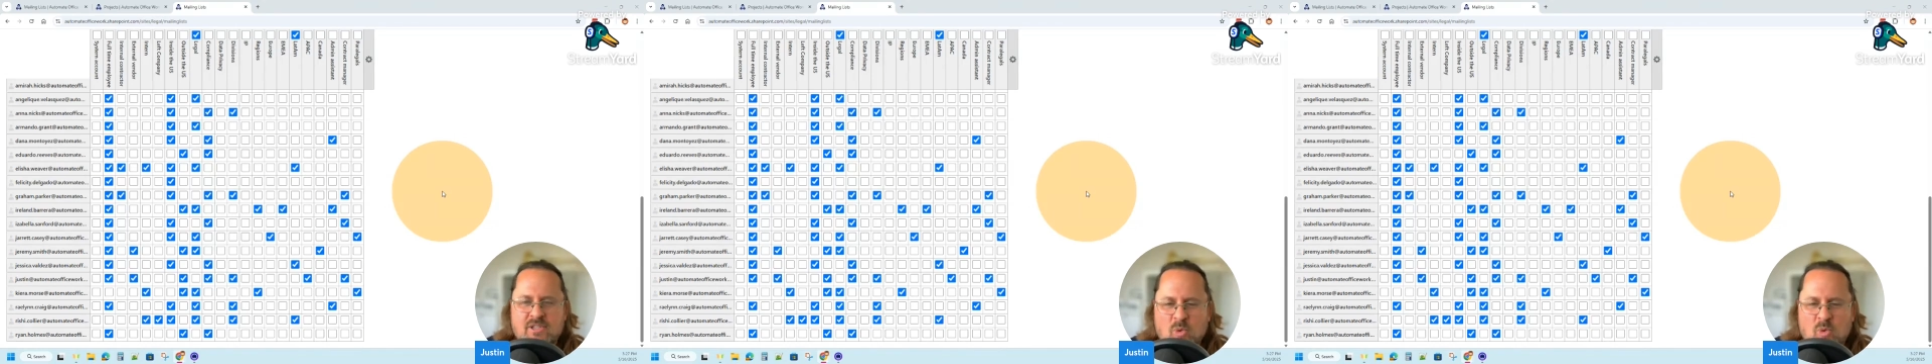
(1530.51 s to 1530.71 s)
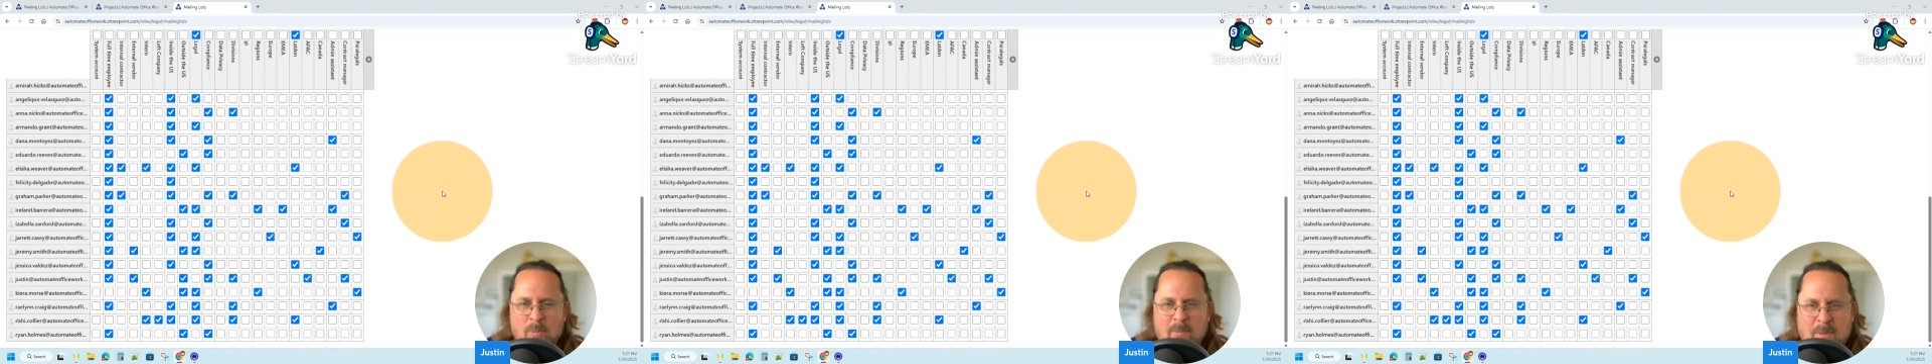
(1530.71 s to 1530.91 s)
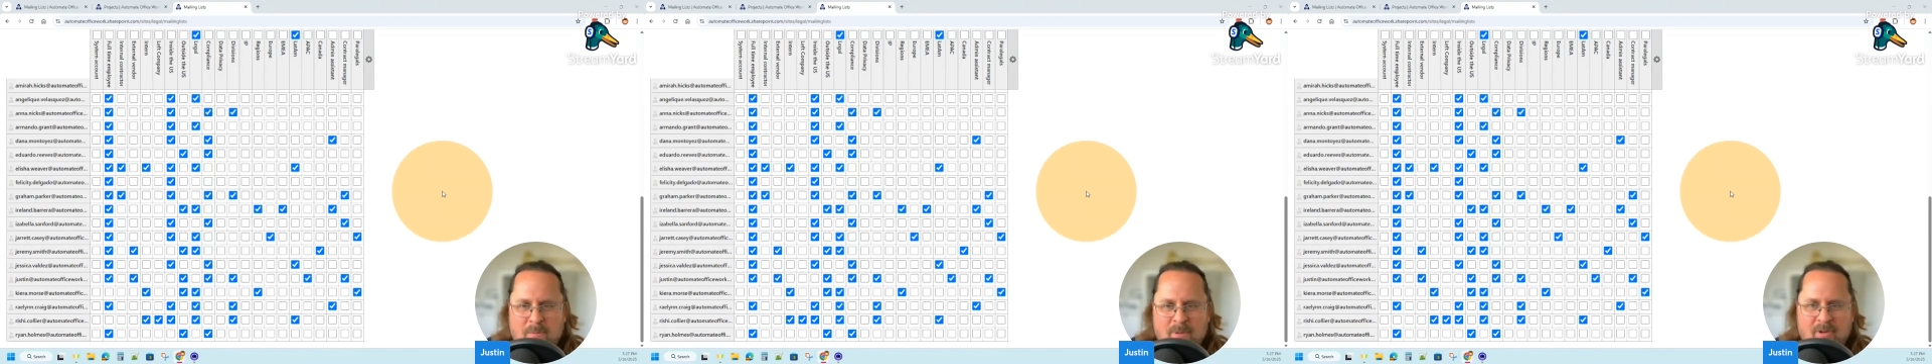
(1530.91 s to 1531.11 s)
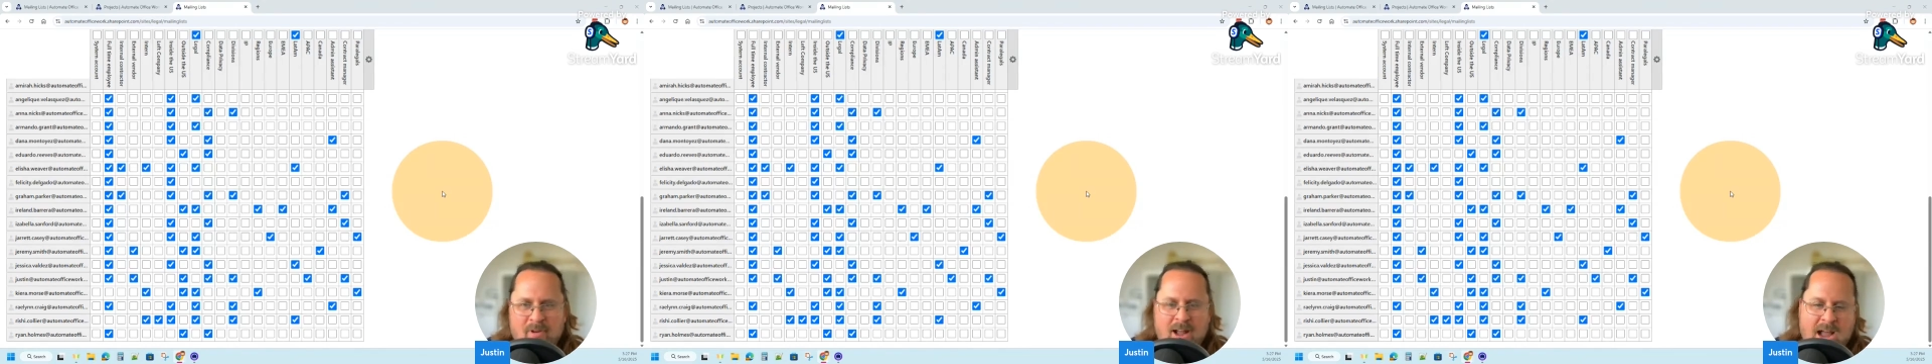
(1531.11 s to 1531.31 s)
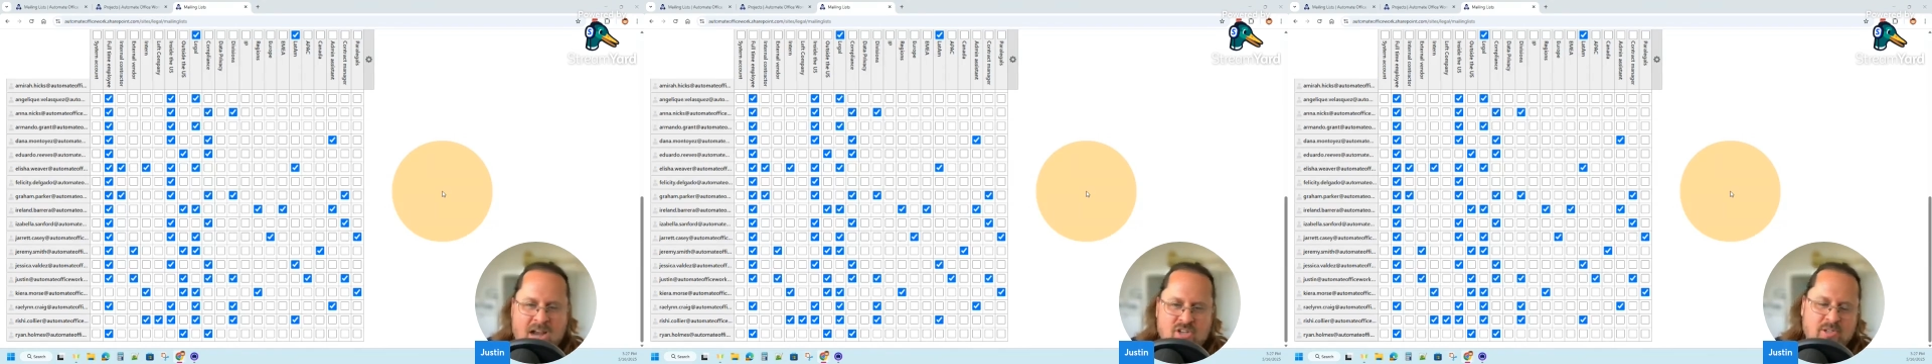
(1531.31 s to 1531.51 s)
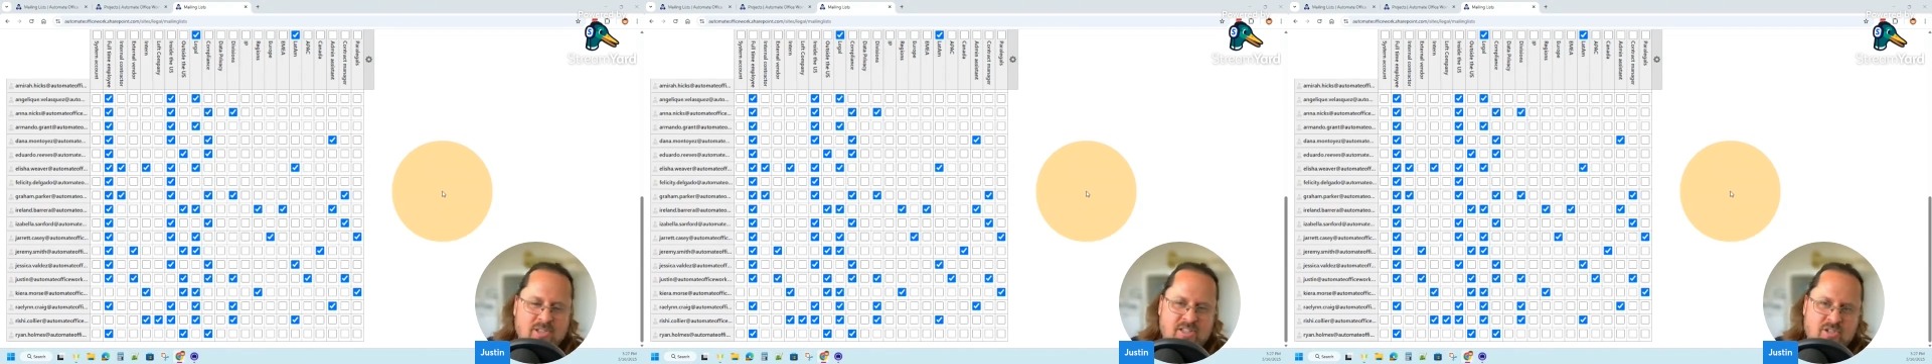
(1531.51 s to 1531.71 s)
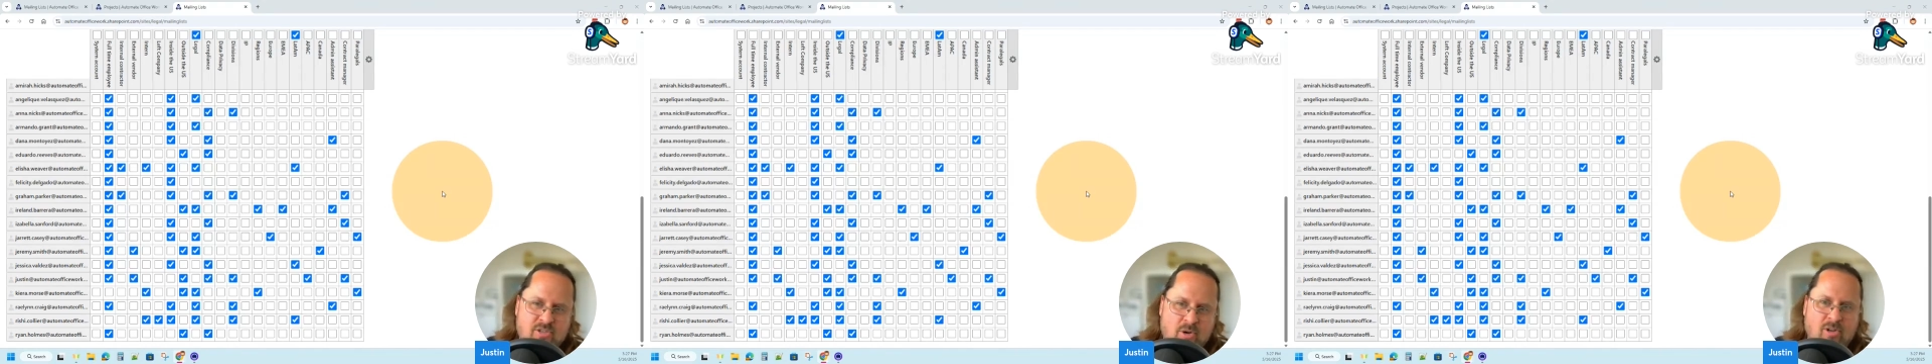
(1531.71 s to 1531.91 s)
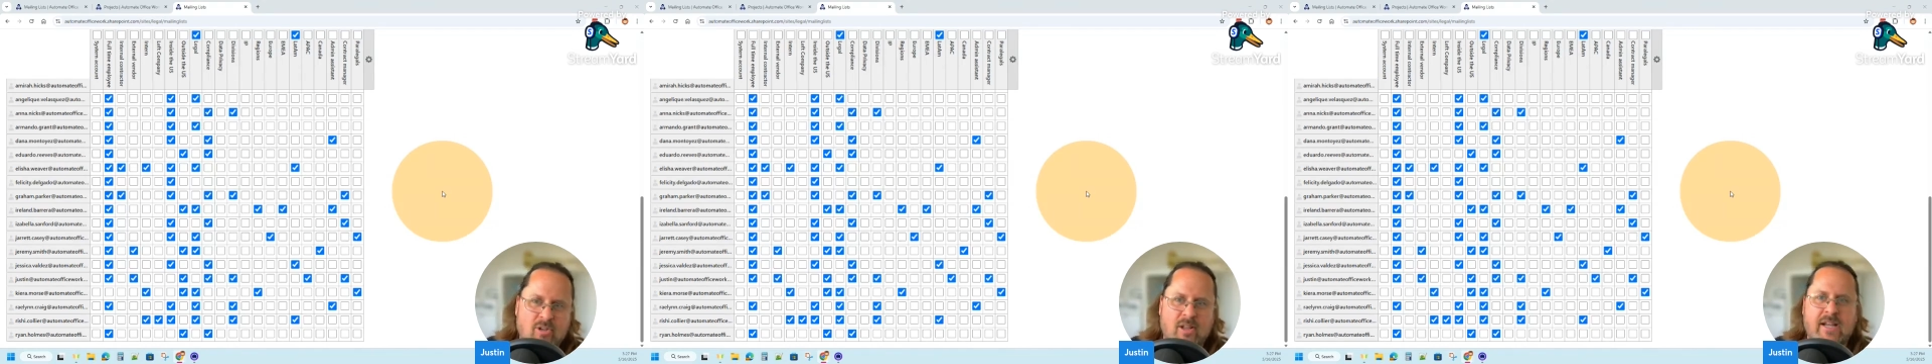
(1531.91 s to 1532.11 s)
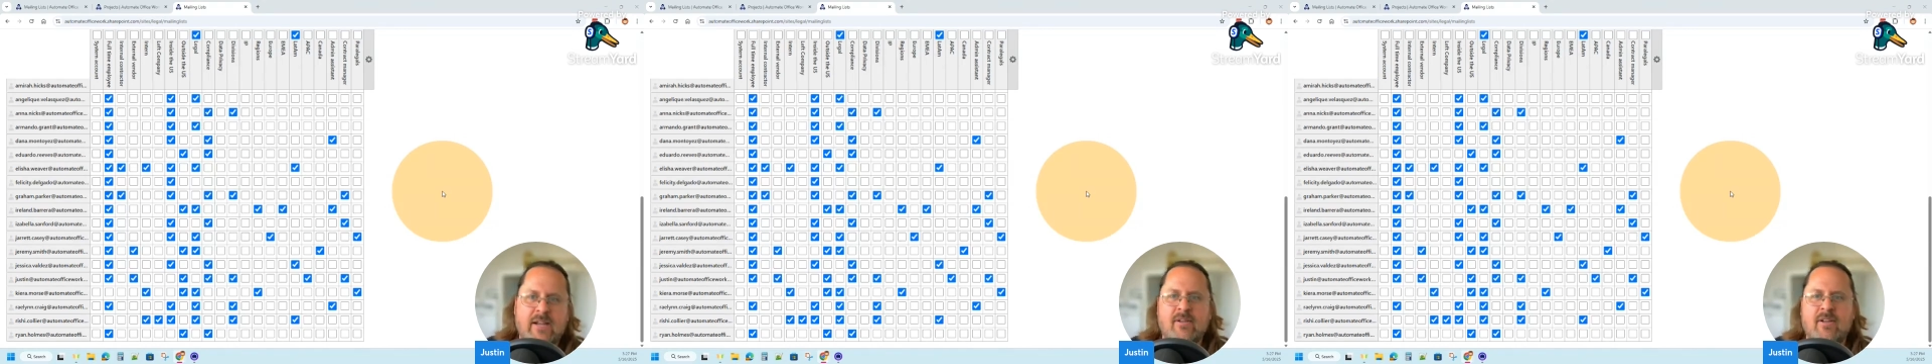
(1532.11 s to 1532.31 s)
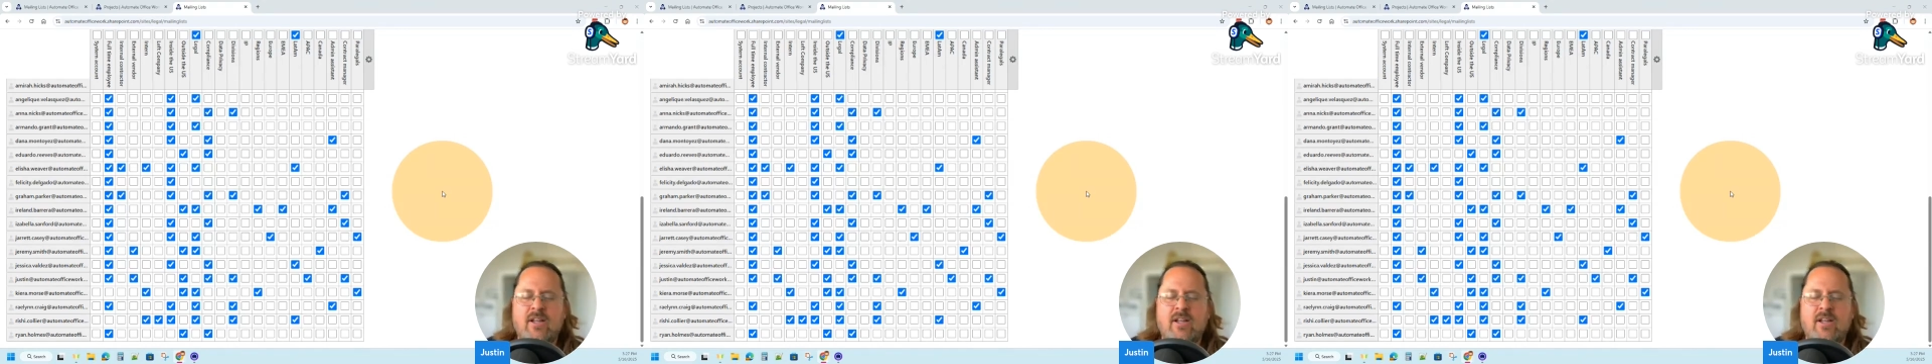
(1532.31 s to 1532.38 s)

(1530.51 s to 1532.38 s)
where people are actually struggling.